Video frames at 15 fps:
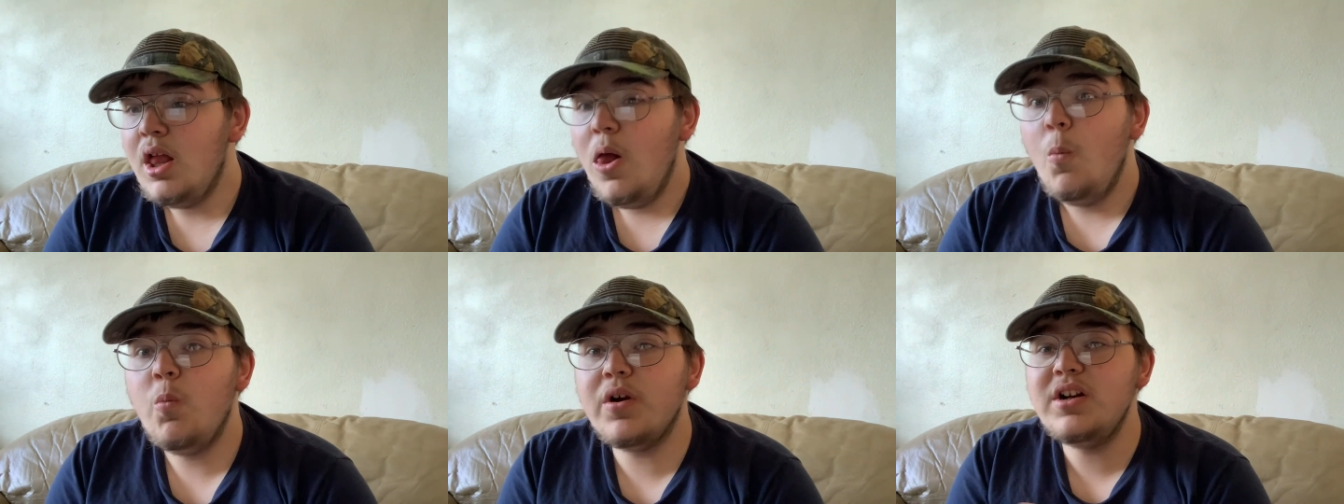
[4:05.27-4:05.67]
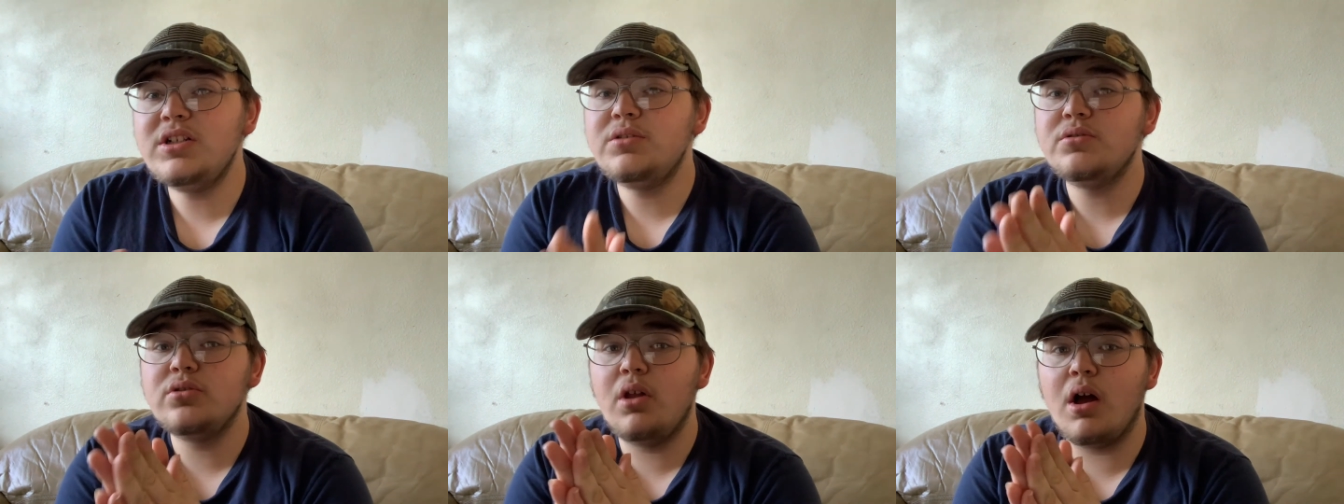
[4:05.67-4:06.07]
We're going
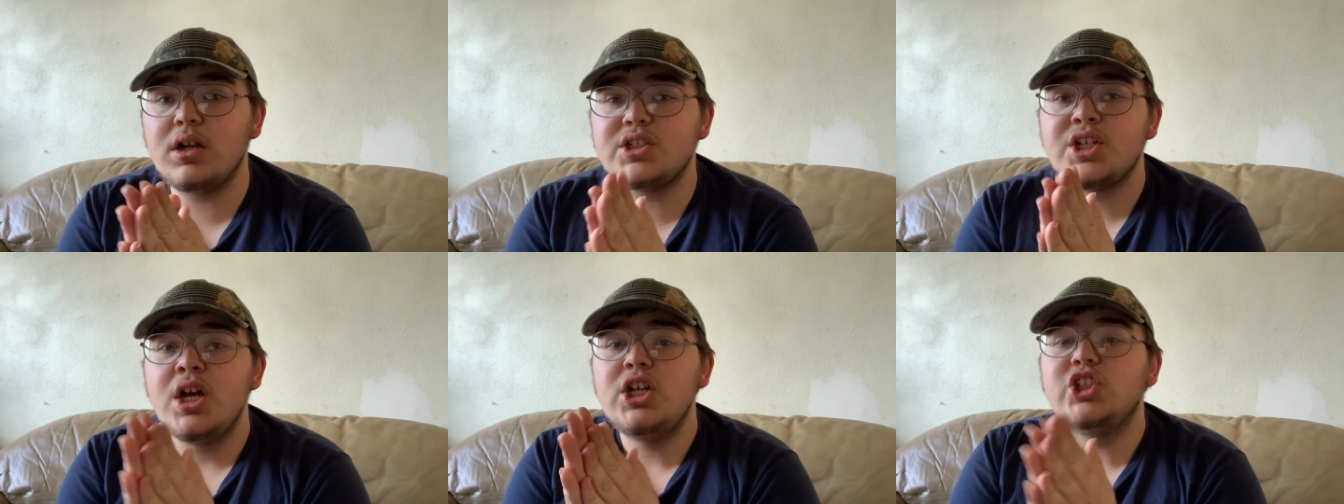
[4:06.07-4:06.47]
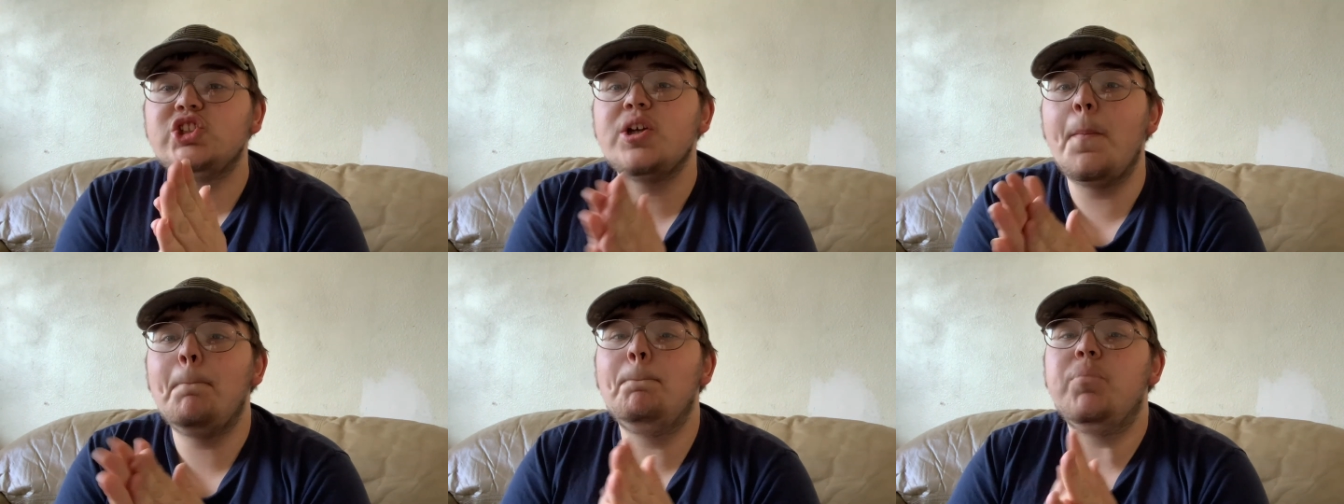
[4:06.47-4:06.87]
to launch
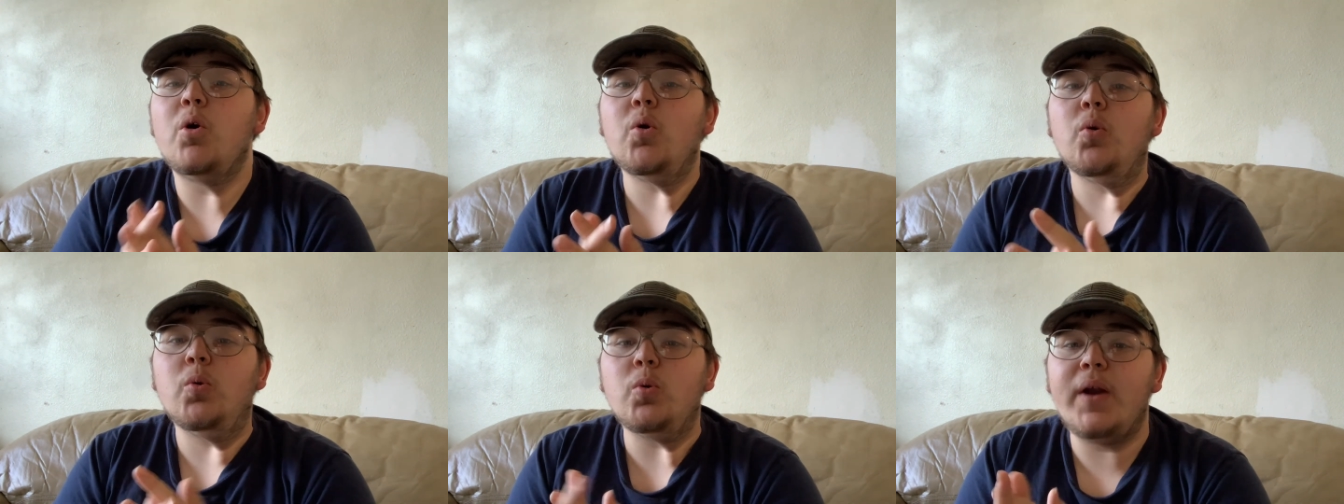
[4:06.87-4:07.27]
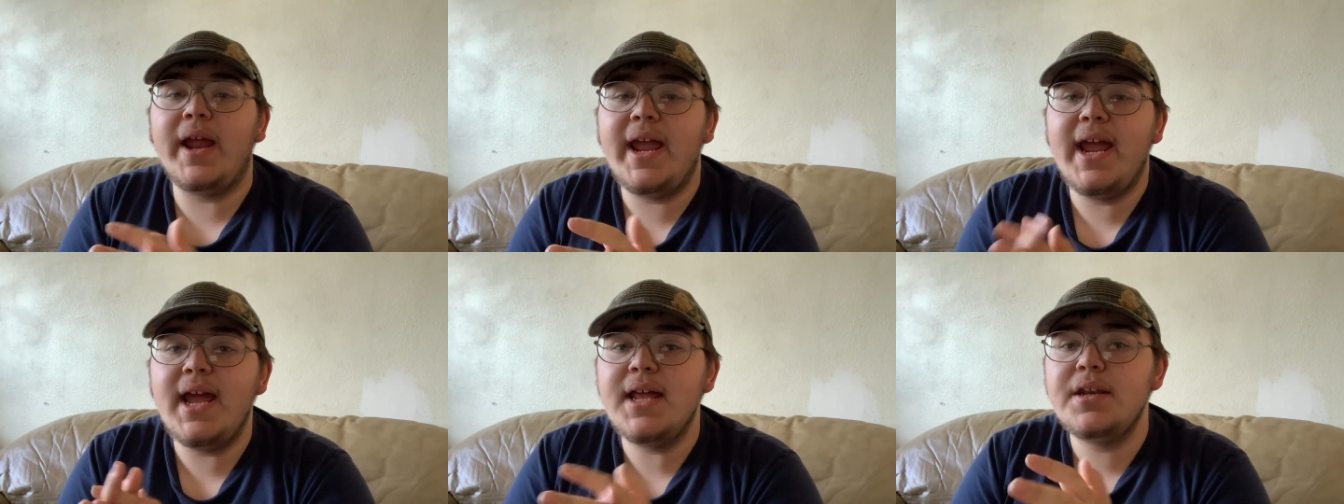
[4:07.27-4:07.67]
some
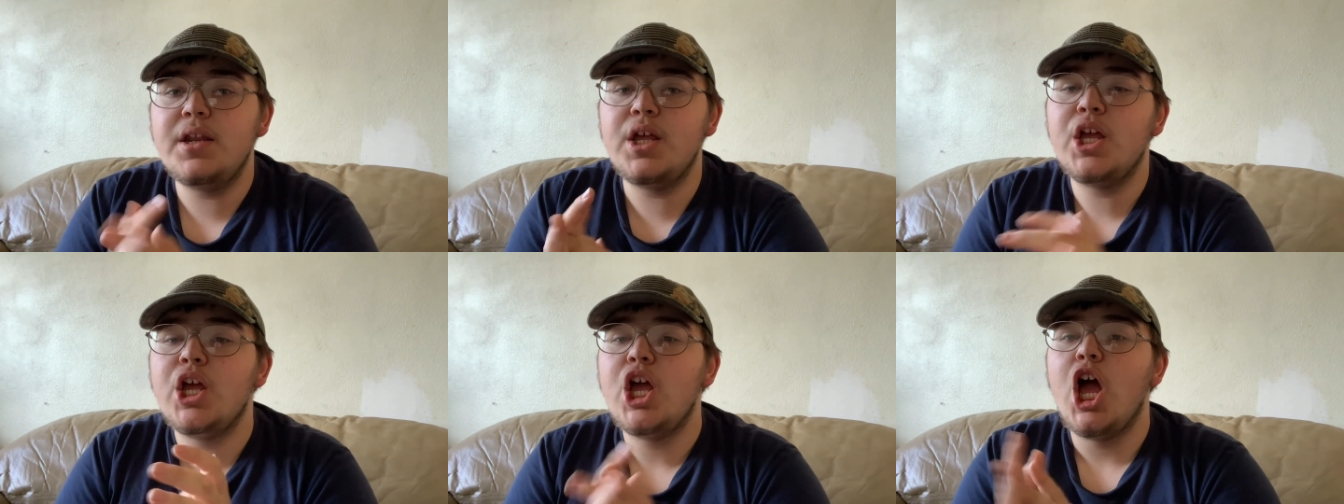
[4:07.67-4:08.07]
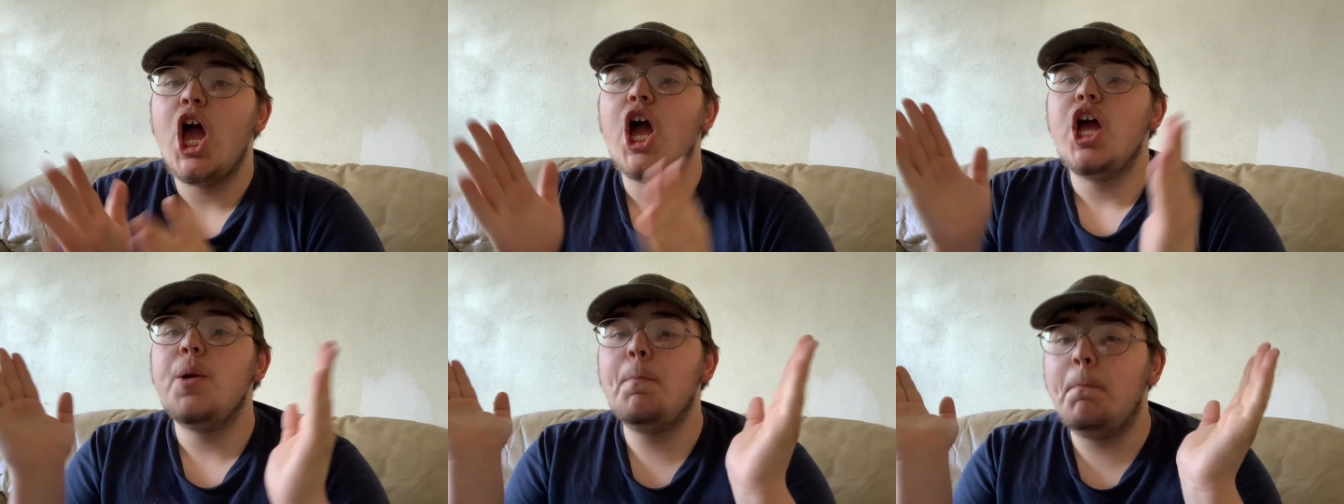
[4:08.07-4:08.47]
brand,
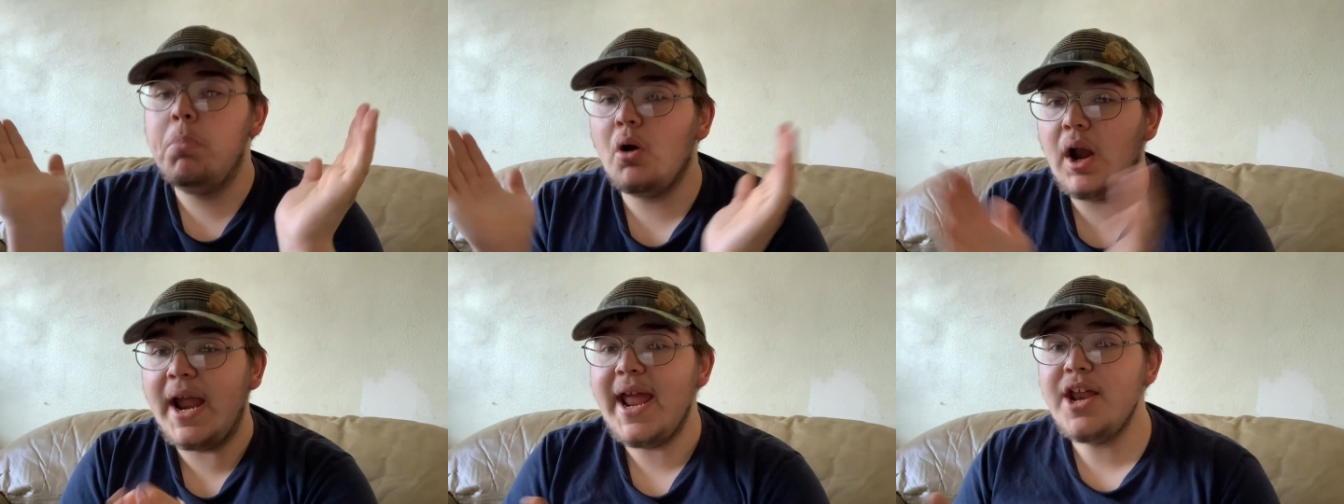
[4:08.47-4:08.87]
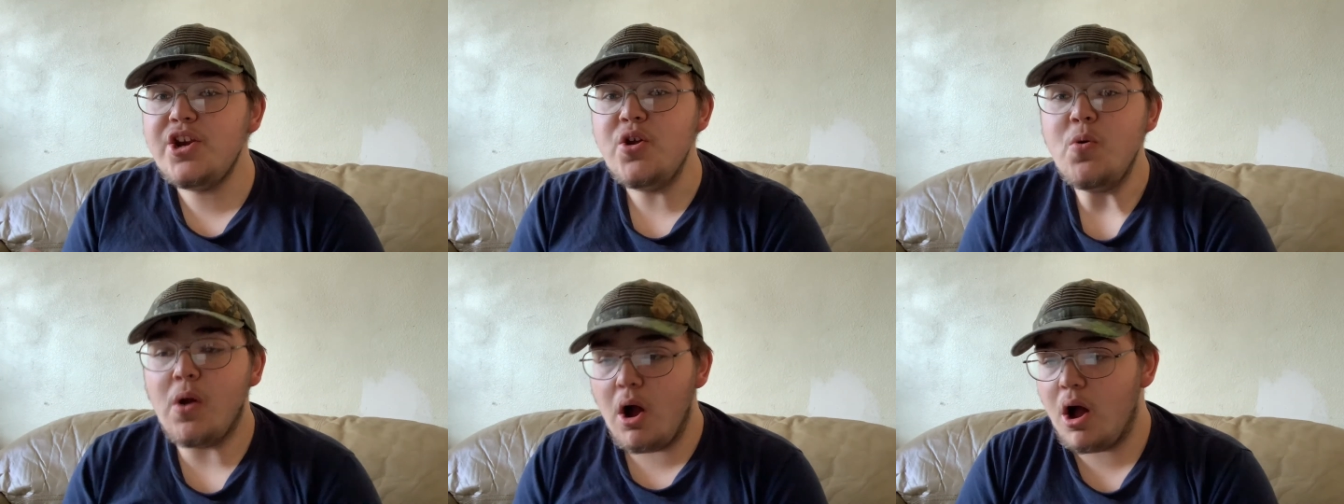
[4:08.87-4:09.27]
brand
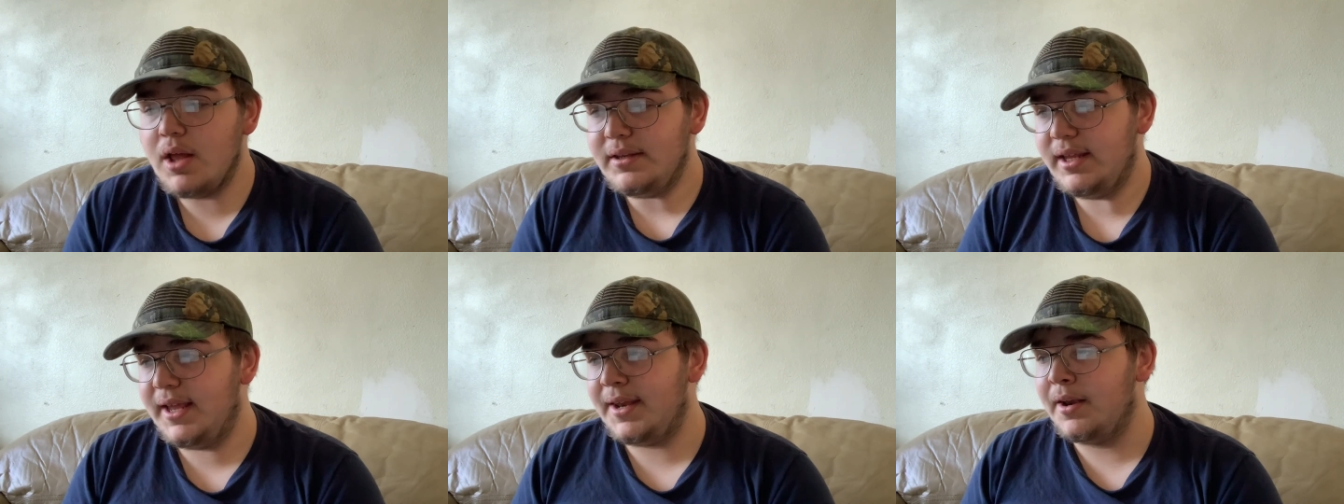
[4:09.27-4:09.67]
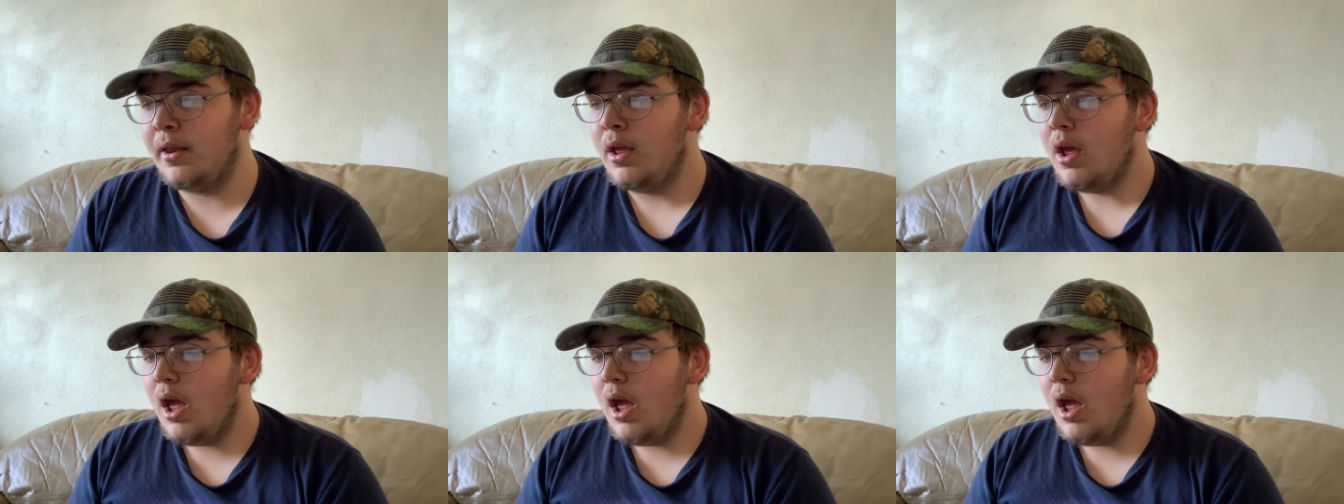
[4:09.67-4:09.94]
new content.